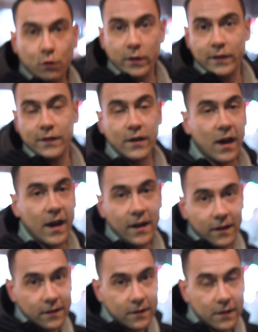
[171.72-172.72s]
quid a night,
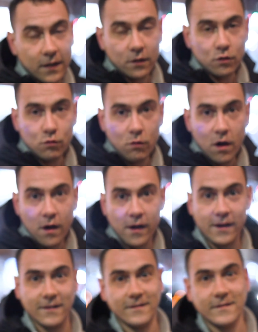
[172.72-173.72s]
that's alright.
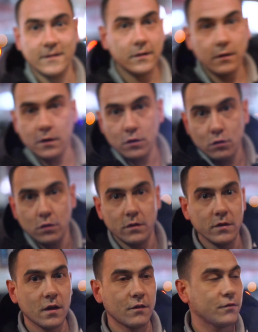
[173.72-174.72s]
That's good
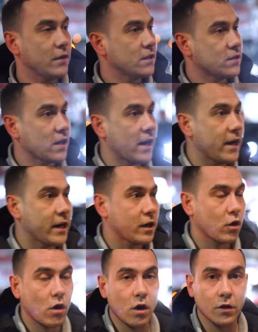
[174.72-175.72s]
enough. SIA
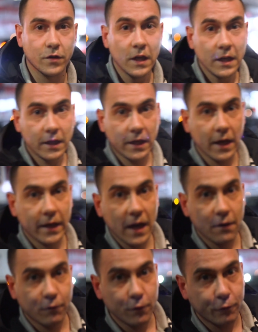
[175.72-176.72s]
card, get
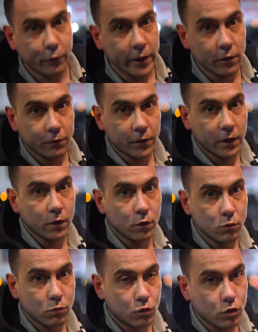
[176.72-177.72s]
that for free off the
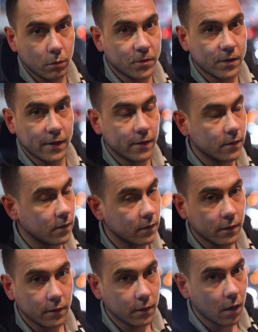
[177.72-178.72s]
old job centre,
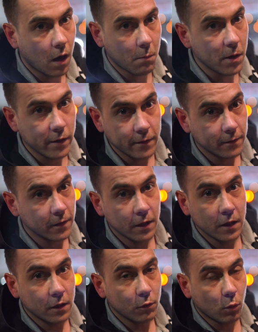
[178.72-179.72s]
you know what I mean?
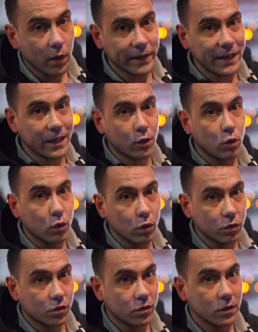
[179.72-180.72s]
1 day
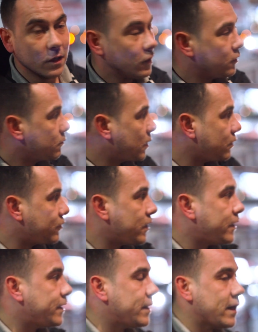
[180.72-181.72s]
course, are you
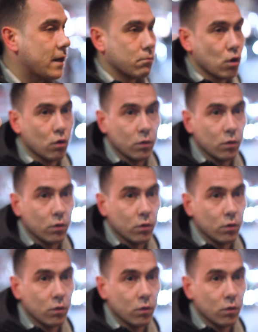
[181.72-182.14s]
in there, bro?